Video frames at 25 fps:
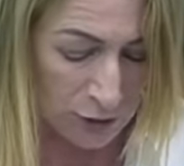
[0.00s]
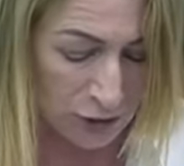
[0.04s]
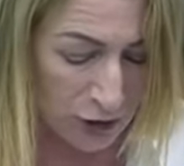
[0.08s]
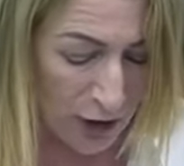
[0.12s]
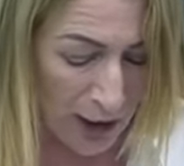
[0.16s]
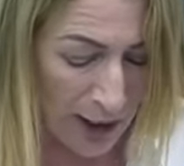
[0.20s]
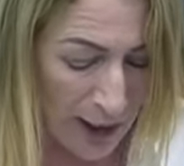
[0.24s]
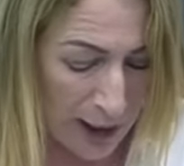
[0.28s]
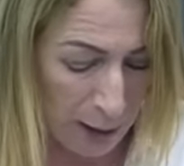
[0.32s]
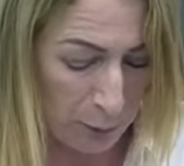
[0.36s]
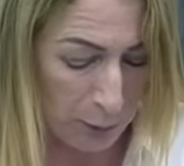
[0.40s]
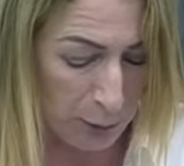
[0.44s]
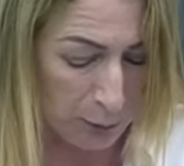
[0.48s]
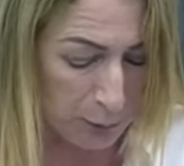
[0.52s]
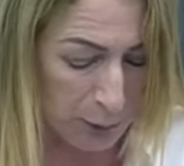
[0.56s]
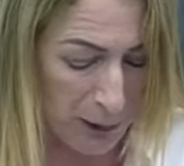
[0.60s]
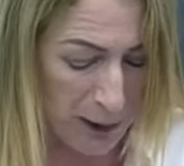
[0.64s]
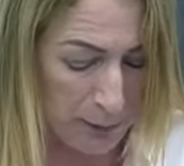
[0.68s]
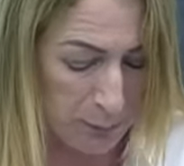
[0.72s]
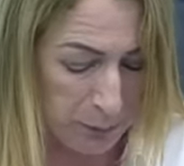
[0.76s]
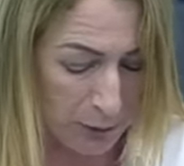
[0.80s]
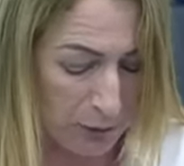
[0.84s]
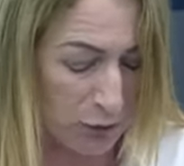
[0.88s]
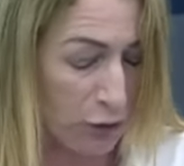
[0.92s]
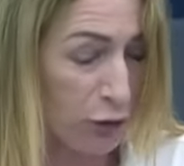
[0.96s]
To hell with
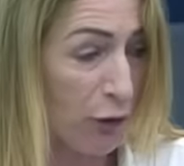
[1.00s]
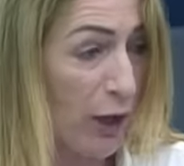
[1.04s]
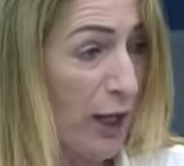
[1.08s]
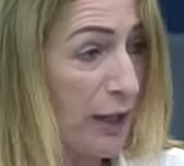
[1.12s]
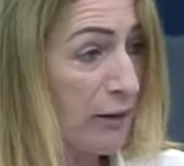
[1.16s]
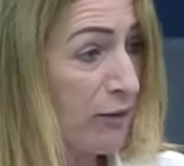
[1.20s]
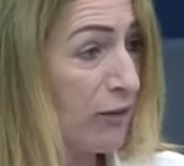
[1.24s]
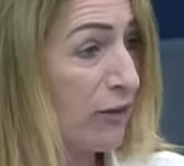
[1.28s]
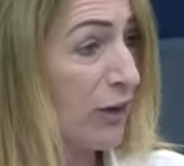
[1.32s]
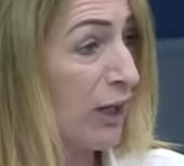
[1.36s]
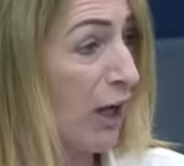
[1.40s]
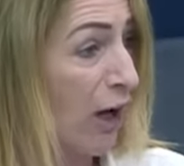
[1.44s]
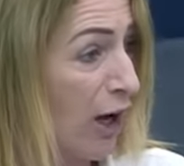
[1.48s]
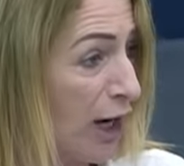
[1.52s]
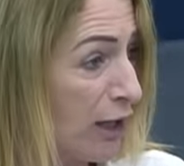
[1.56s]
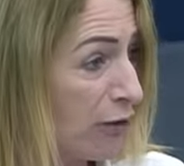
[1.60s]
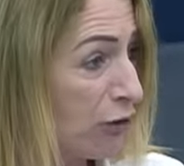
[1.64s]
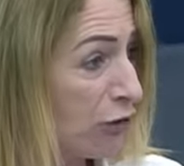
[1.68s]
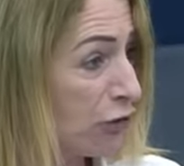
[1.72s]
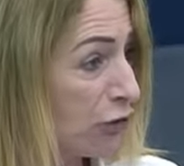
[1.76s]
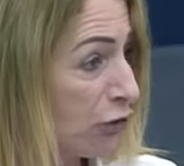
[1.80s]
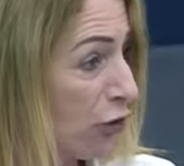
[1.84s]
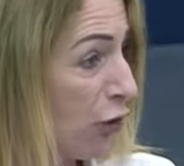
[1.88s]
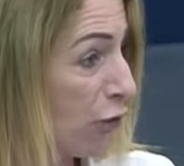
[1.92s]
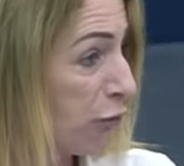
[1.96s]
people's rights. The
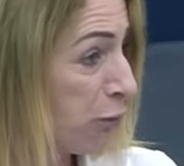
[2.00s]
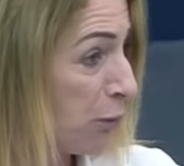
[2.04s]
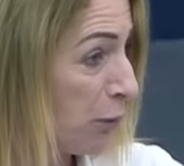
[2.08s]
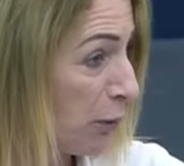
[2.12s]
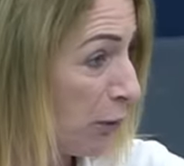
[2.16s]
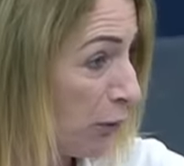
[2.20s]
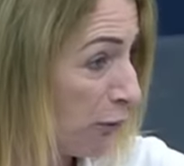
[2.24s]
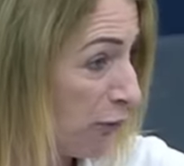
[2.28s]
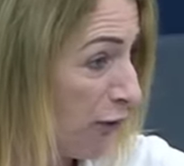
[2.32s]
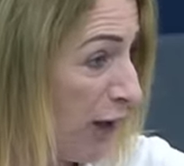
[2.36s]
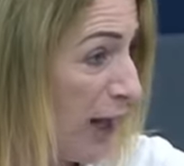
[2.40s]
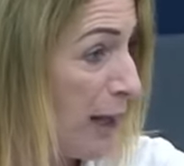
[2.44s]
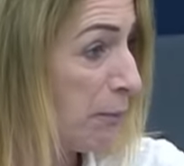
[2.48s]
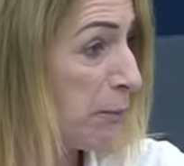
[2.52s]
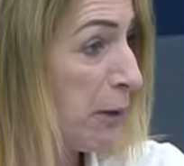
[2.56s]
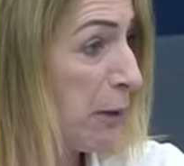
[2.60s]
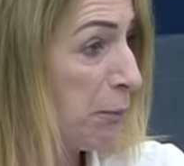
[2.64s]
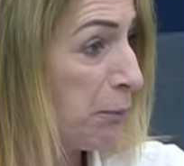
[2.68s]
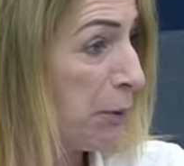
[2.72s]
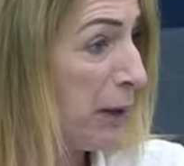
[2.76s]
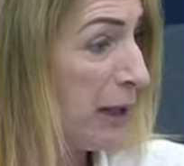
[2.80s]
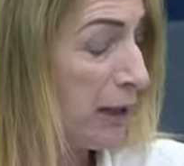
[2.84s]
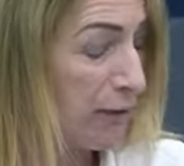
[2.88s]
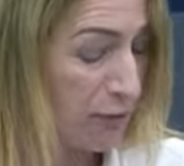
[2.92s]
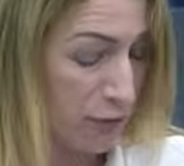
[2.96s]
Irish government, you have
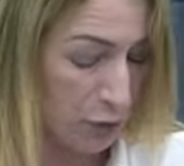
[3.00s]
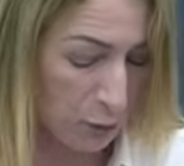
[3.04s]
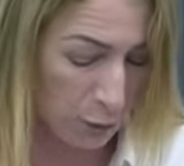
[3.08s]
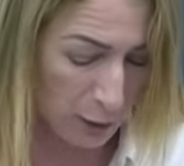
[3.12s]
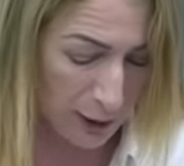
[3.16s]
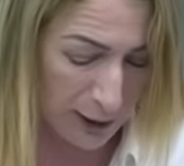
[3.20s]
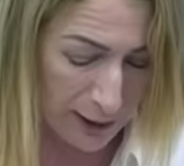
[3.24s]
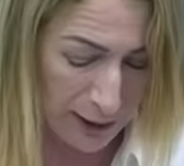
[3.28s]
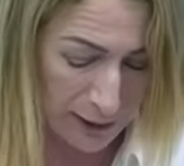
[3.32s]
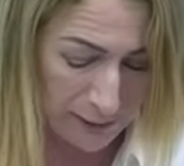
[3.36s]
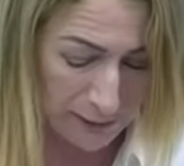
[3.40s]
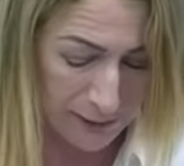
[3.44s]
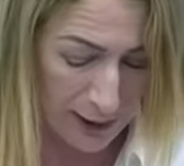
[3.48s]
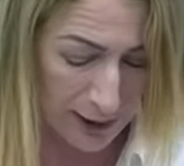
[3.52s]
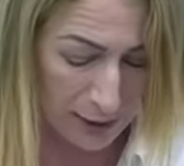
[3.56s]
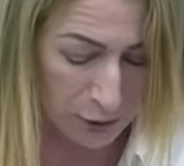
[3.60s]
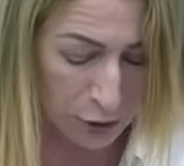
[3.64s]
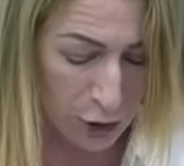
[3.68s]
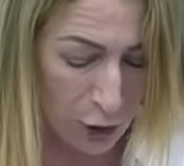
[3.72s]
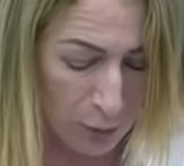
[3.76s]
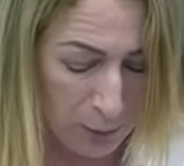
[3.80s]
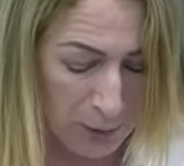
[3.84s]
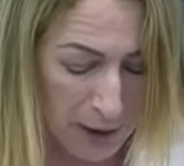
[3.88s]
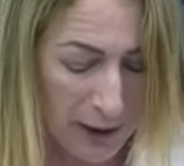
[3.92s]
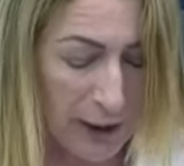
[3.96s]
MEPs who were in that
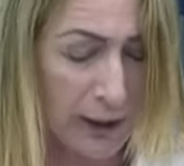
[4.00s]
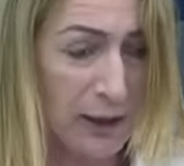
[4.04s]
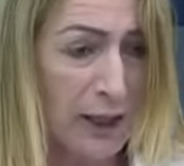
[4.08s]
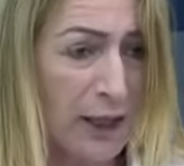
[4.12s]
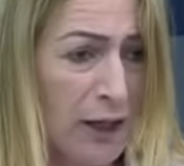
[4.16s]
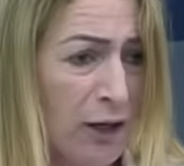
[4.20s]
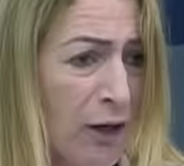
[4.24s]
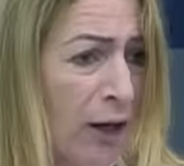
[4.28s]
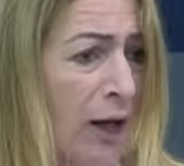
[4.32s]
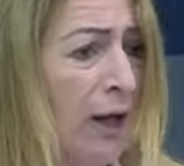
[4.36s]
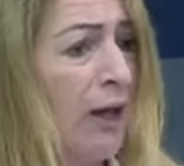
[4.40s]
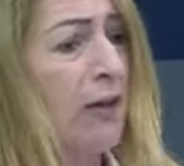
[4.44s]
coming in here